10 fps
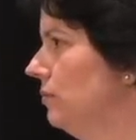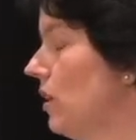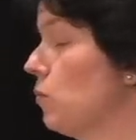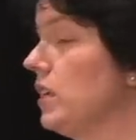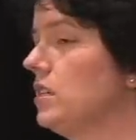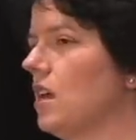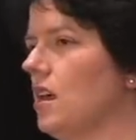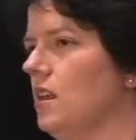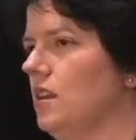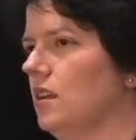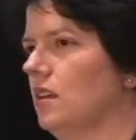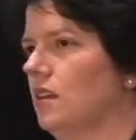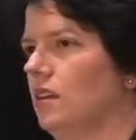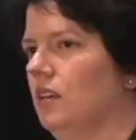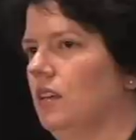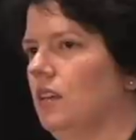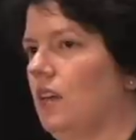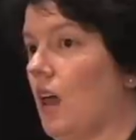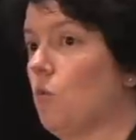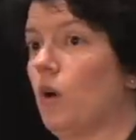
And we did. And I